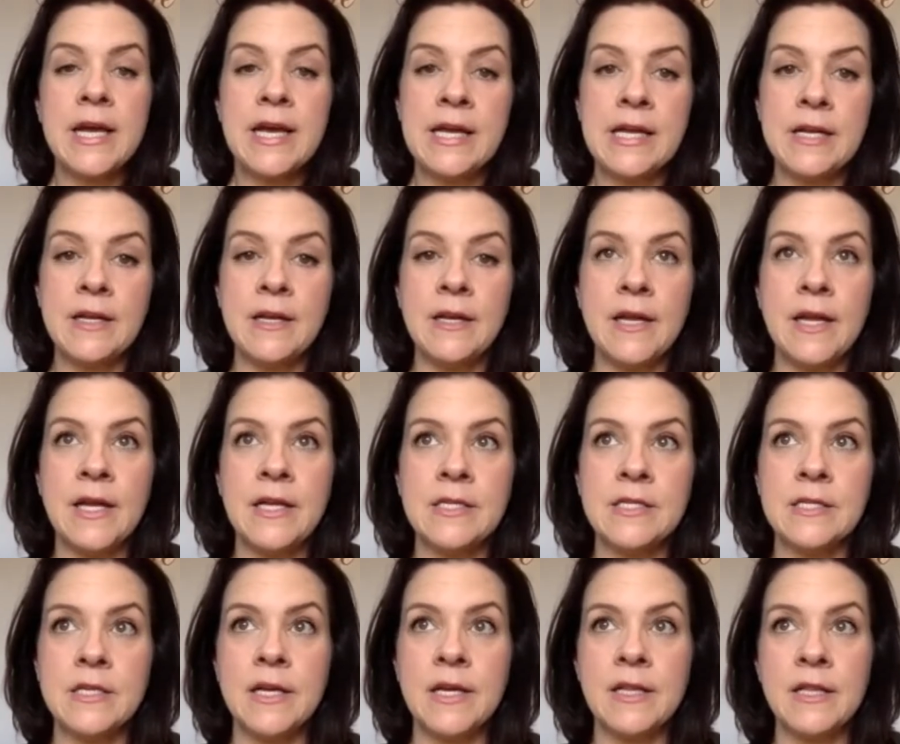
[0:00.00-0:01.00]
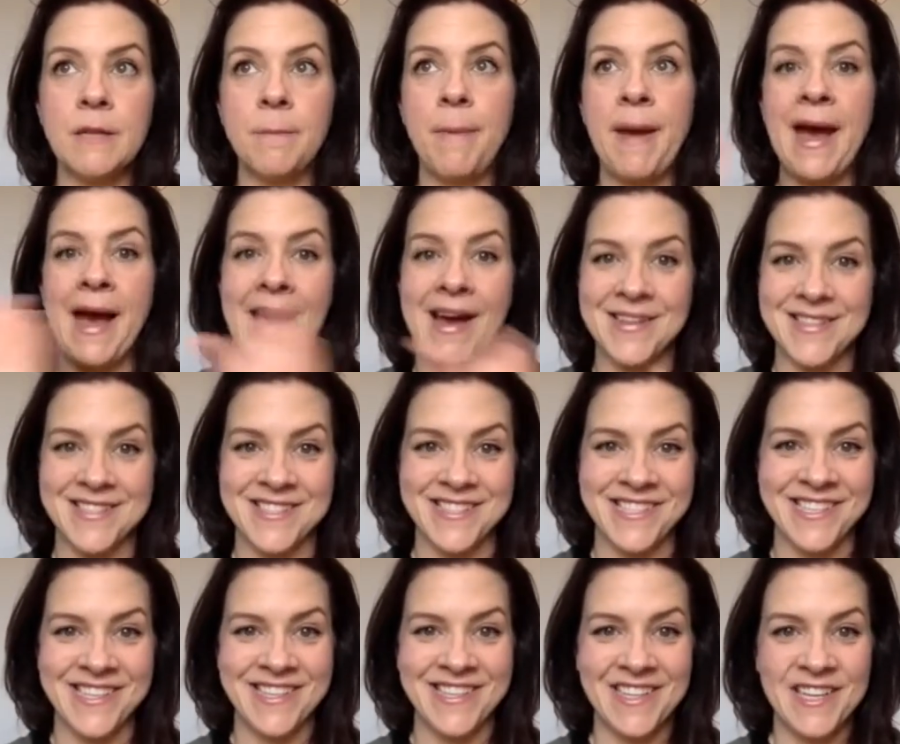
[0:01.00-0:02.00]
In the
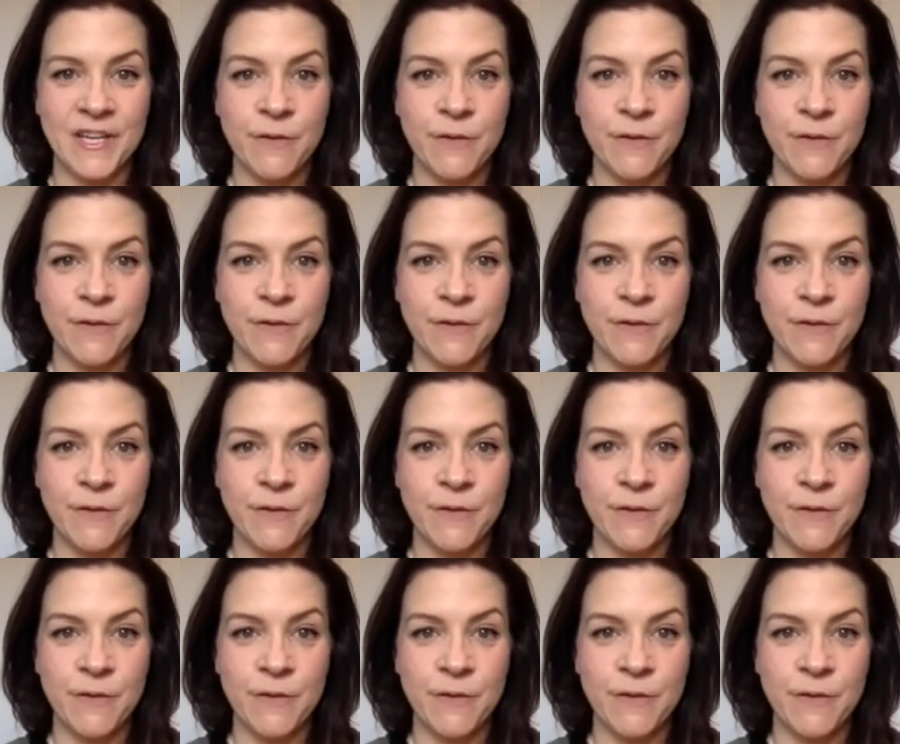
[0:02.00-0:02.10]
past,